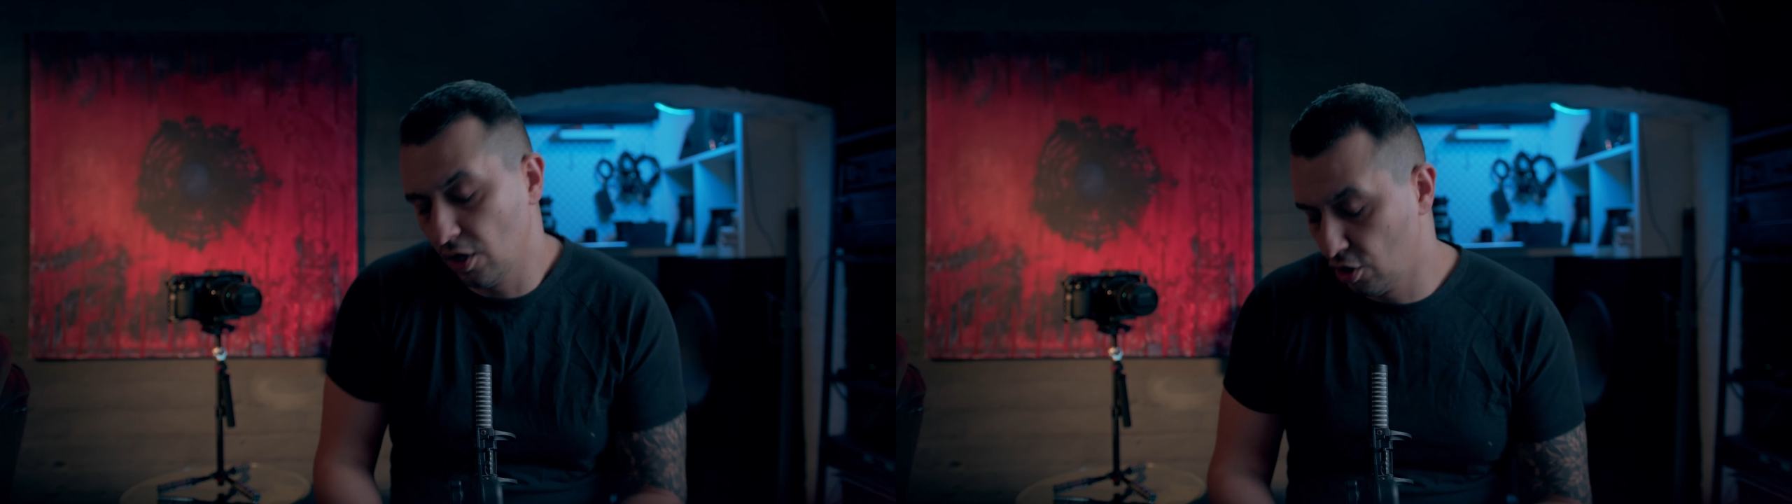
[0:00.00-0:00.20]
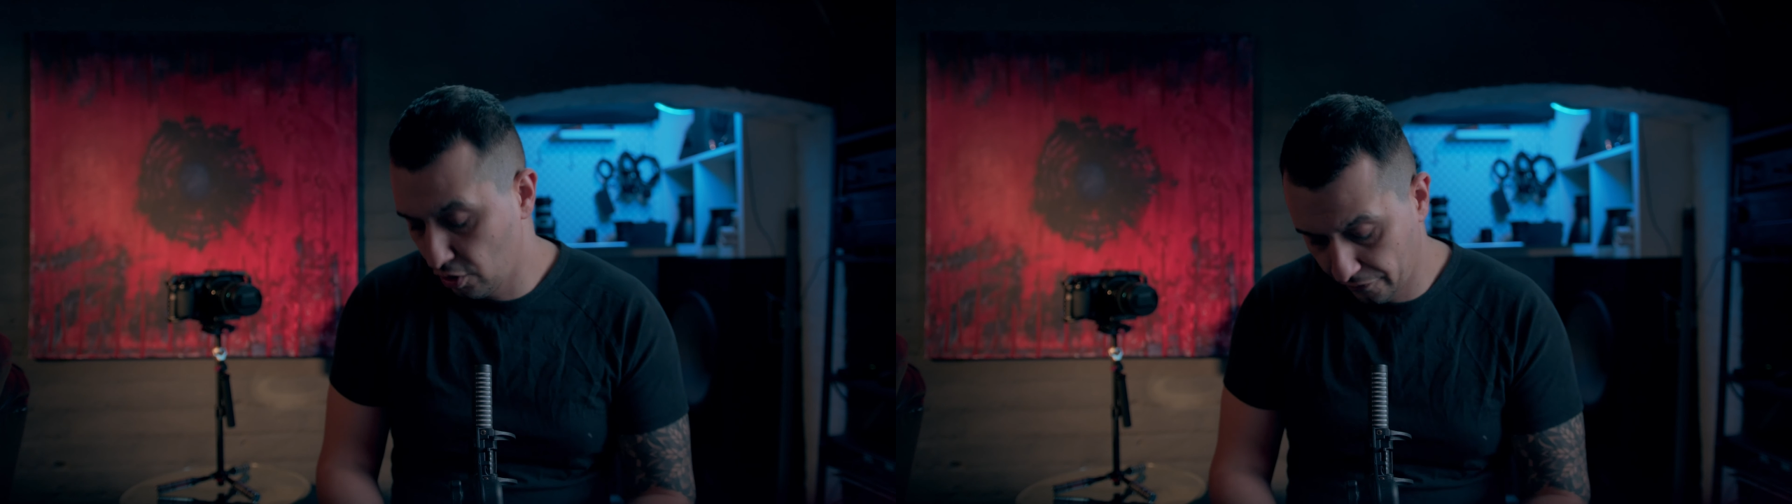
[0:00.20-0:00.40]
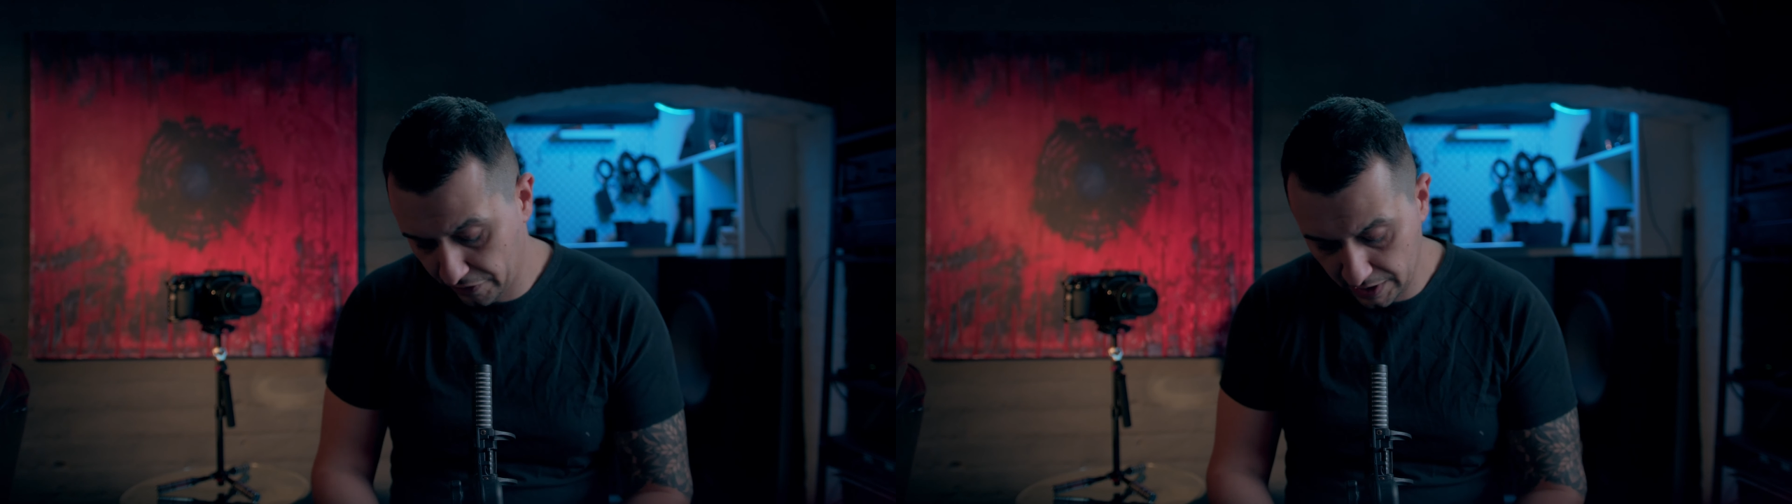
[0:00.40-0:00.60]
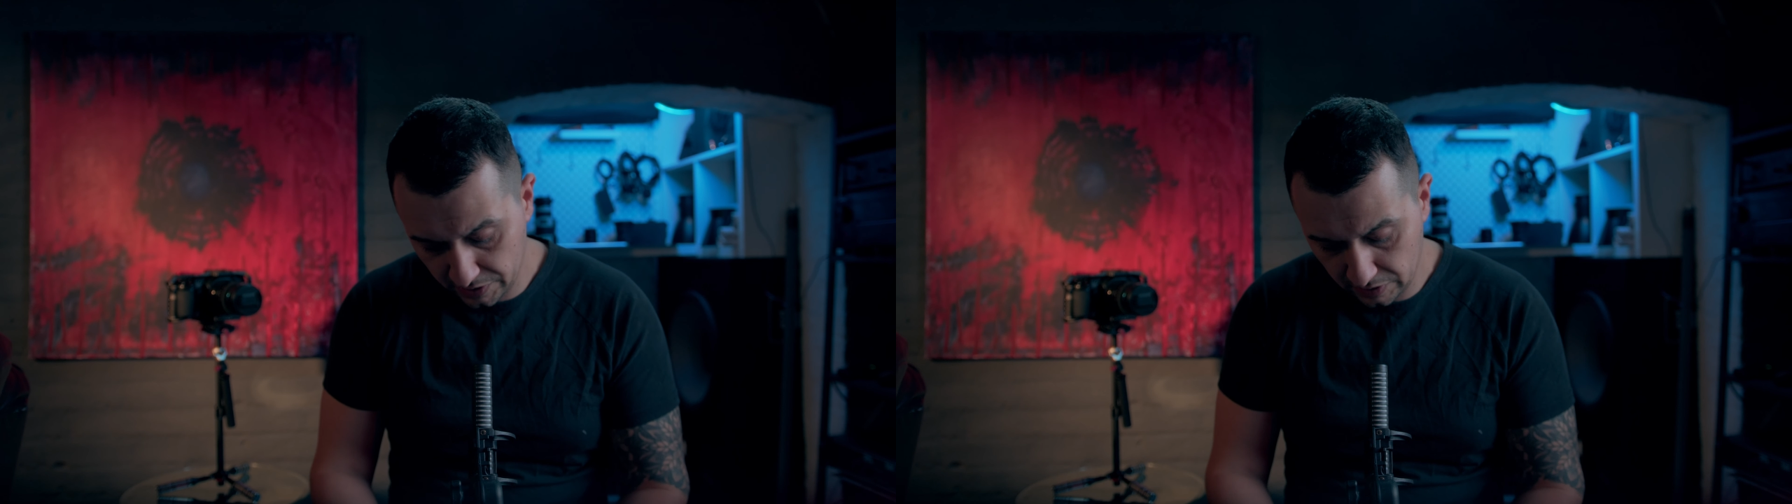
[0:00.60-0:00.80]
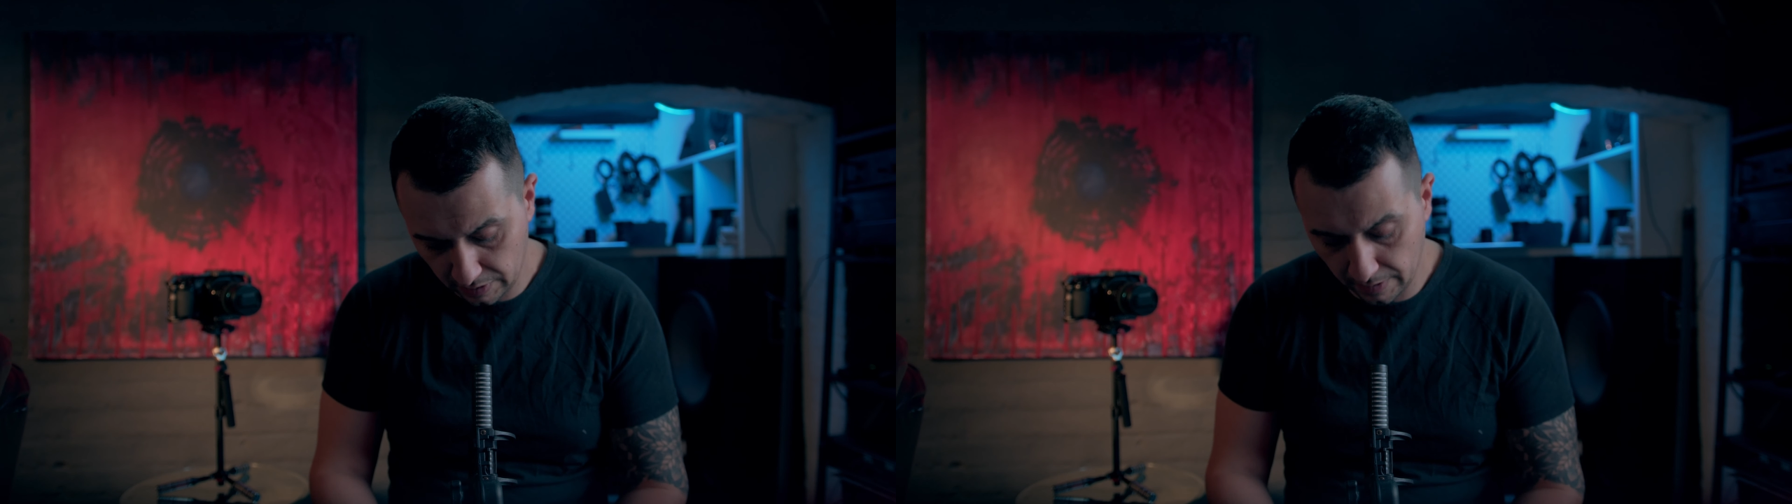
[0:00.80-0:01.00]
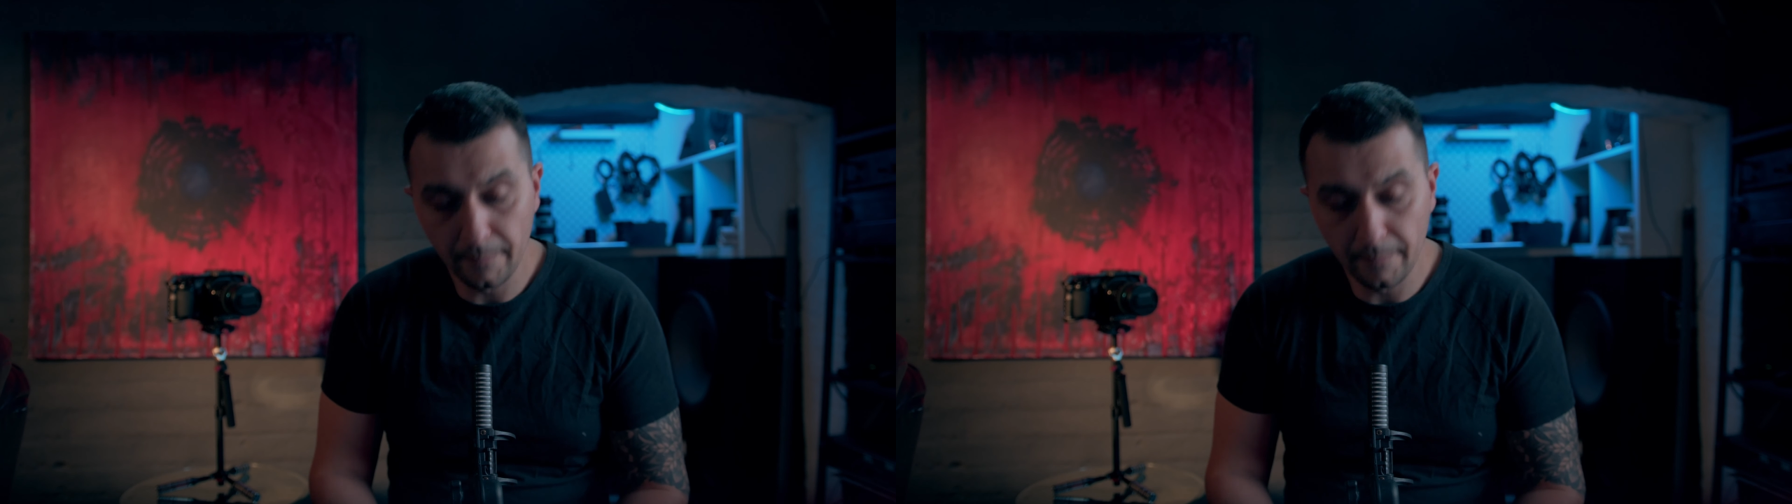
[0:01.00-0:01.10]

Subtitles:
of this